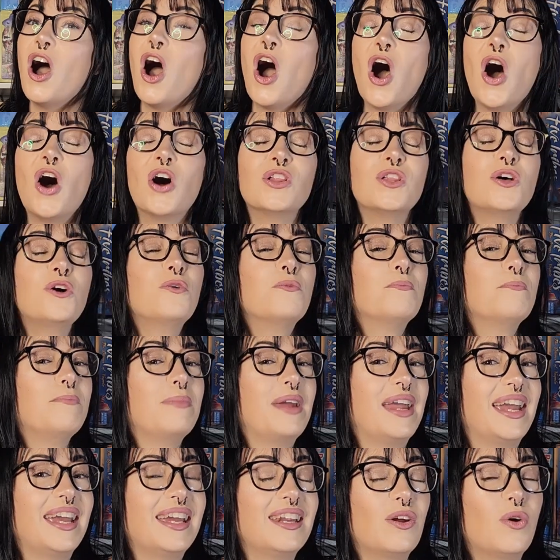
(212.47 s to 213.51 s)
I'll
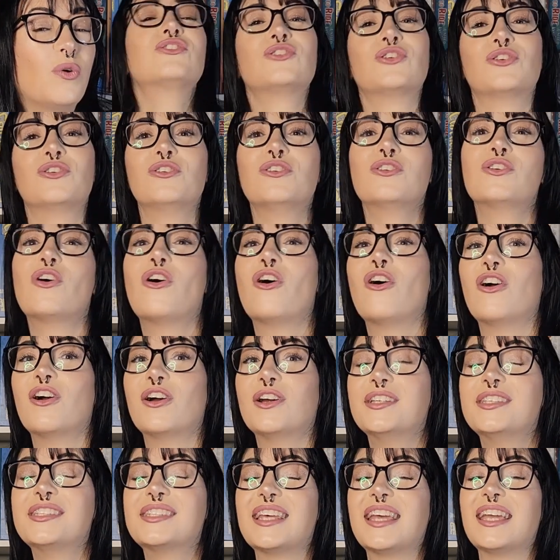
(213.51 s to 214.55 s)
omit certain
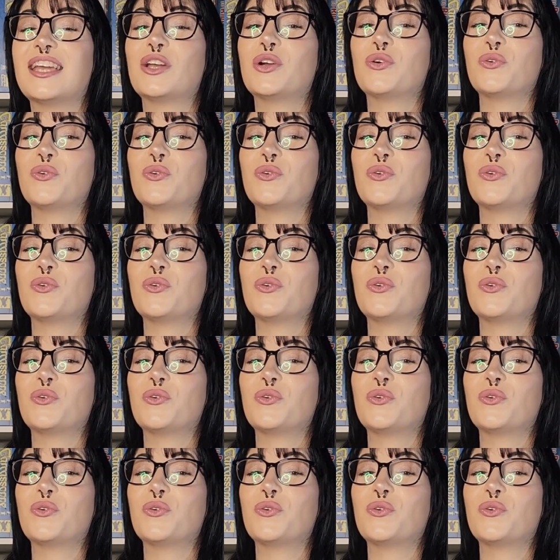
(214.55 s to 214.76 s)
cards like